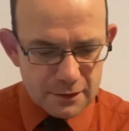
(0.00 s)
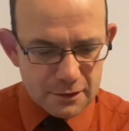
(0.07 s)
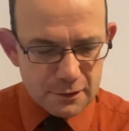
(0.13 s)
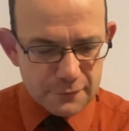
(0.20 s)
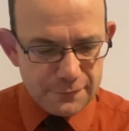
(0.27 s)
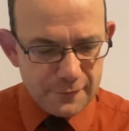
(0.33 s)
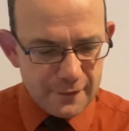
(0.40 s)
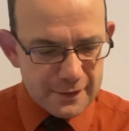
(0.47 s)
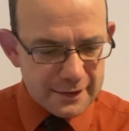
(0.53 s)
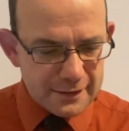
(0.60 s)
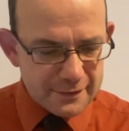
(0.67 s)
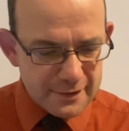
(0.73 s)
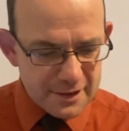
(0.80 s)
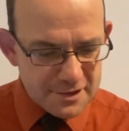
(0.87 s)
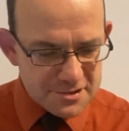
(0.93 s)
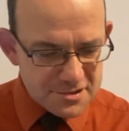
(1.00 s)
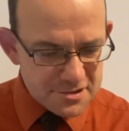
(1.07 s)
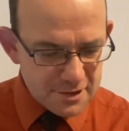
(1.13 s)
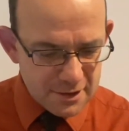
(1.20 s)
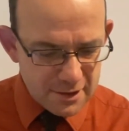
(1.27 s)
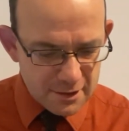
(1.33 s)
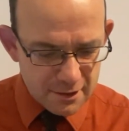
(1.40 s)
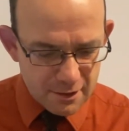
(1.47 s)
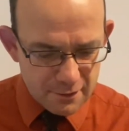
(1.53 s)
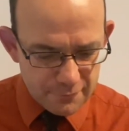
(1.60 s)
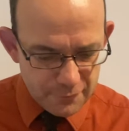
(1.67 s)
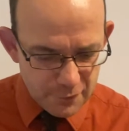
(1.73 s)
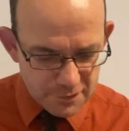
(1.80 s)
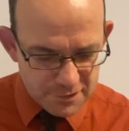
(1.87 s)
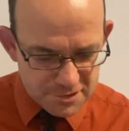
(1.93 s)
you'll find this
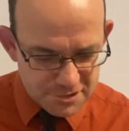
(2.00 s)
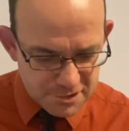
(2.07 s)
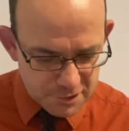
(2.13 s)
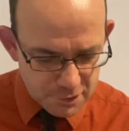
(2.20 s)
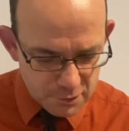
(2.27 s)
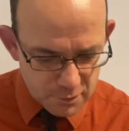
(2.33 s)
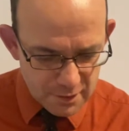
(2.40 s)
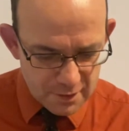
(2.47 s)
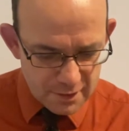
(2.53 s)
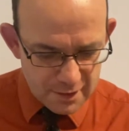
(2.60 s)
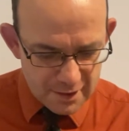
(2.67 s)
in verse 2.